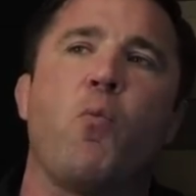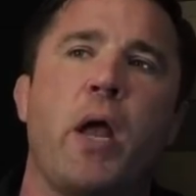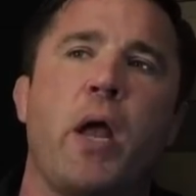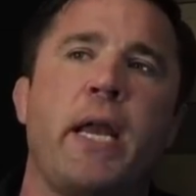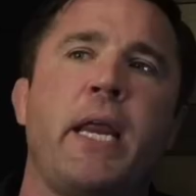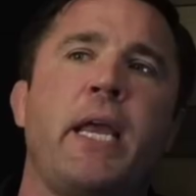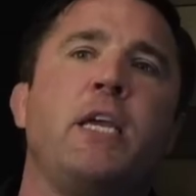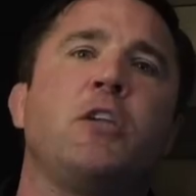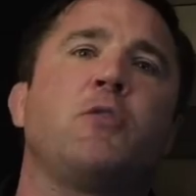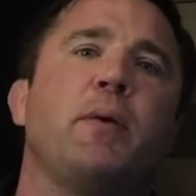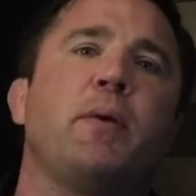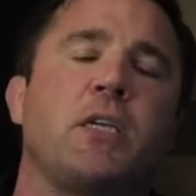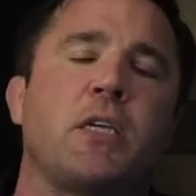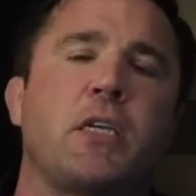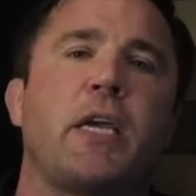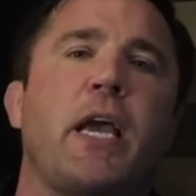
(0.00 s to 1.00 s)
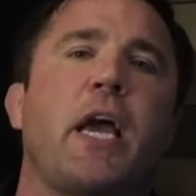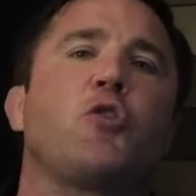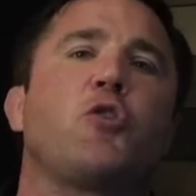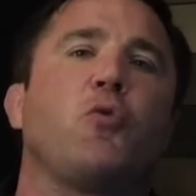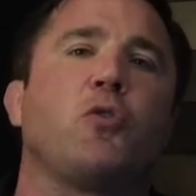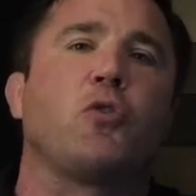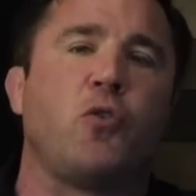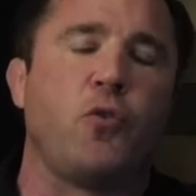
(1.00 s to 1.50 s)
when he's been
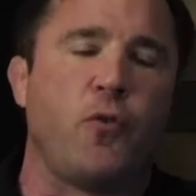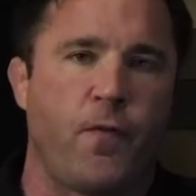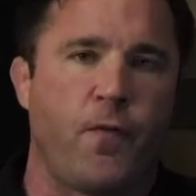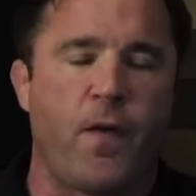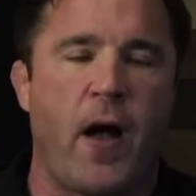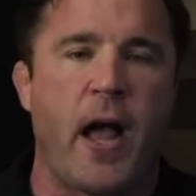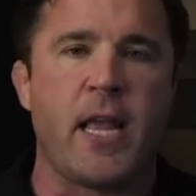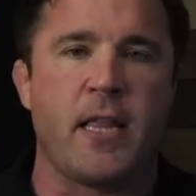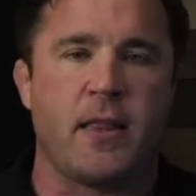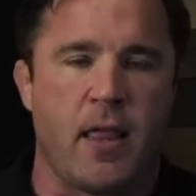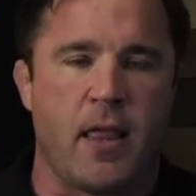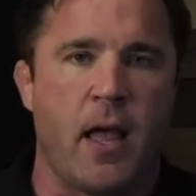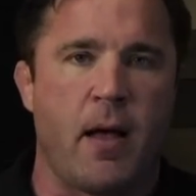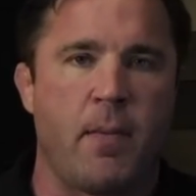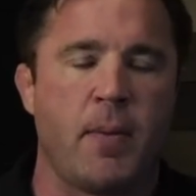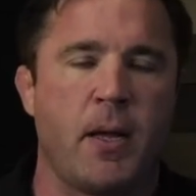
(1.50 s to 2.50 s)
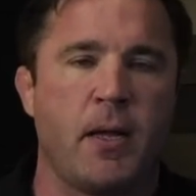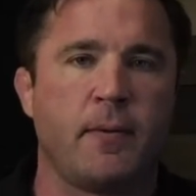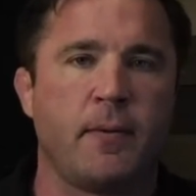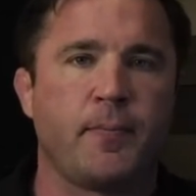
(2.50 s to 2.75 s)
scheduled to fight them,